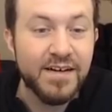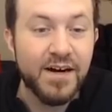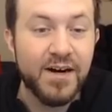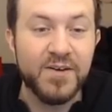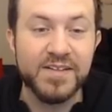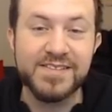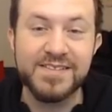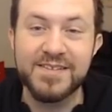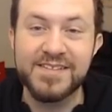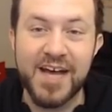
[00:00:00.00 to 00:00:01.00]
Oh, it's
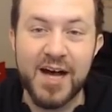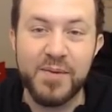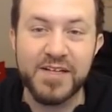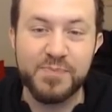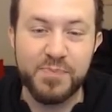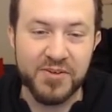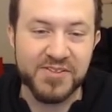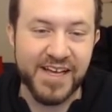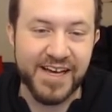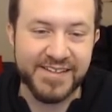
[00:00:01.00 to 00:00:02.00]
the Zombot's
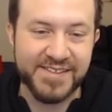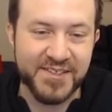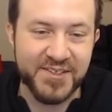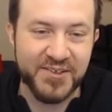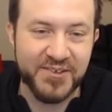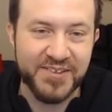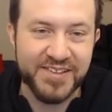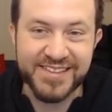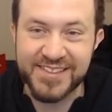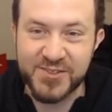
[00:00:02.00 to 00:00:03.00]
bullseye too.
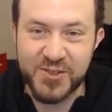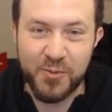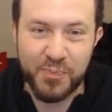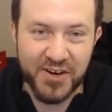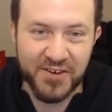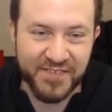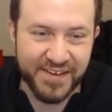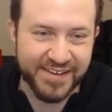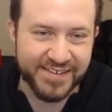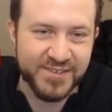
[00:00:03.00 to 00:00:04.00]
This is so
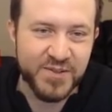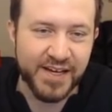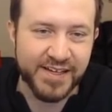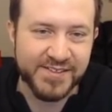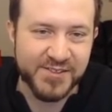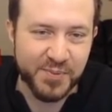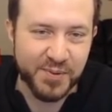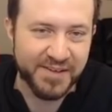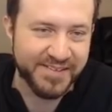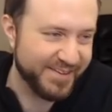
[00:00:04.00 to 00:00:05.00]
perfect. Do not get
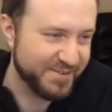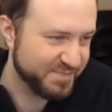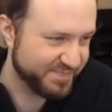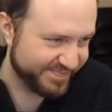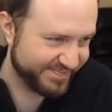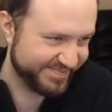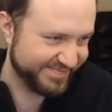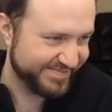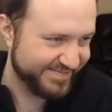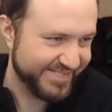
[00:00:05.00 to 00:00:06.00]
super. No.
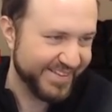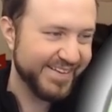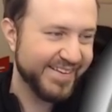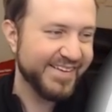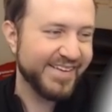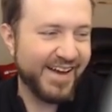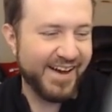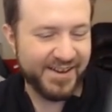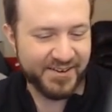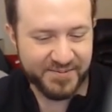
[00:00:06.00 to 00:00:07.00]

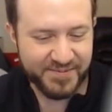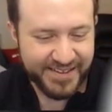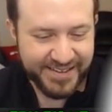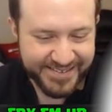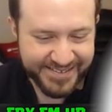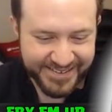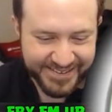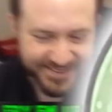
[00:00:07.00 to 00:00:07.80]
Got him. Easy.